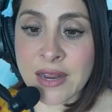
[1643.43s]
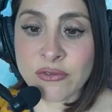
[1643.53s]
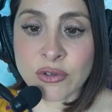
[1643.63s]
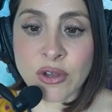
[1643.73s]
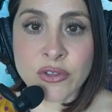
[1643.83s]

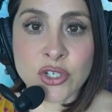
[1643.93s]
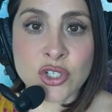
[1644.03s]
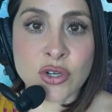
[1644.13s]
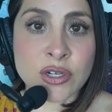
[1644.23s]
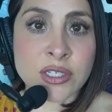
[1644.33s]
after all the
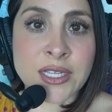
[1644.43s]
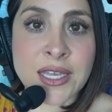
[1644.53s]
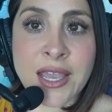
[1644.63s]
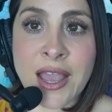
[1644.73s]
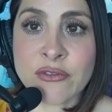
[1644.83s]

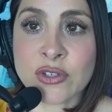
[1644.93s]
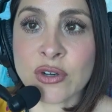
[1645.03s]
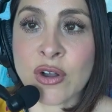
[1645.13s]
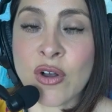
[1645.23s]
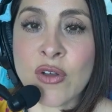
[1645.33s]
journaling, after
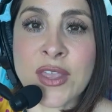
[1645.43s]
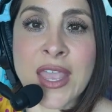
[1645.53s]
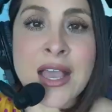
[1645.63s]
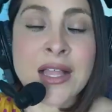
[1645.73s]
all the